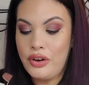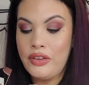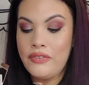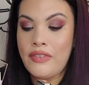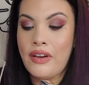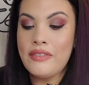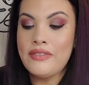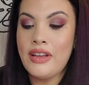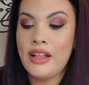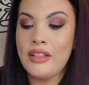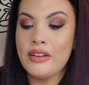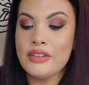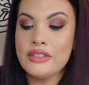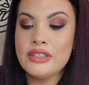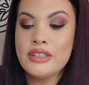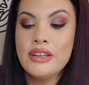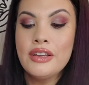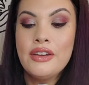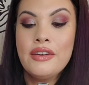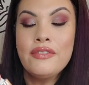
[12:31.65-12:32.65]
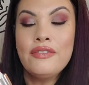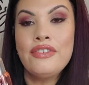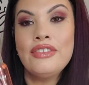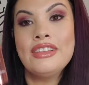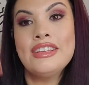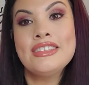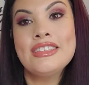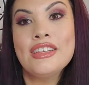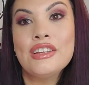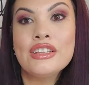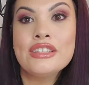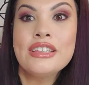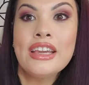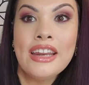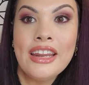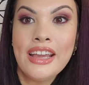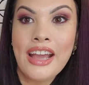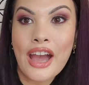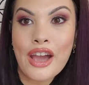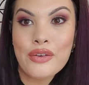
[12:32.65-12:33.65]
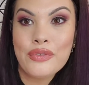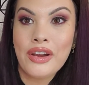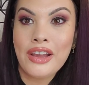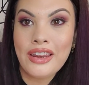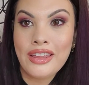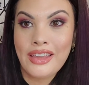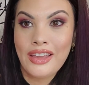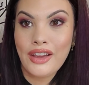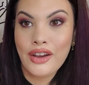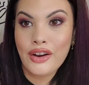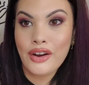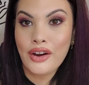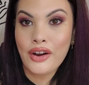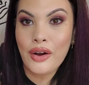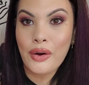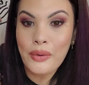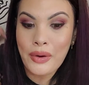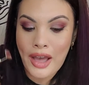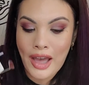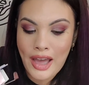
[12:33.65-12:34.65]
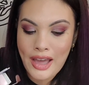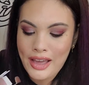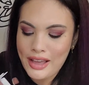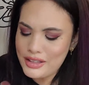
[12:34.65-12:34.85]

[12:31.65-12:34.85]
for this little teeny guy right here, okay?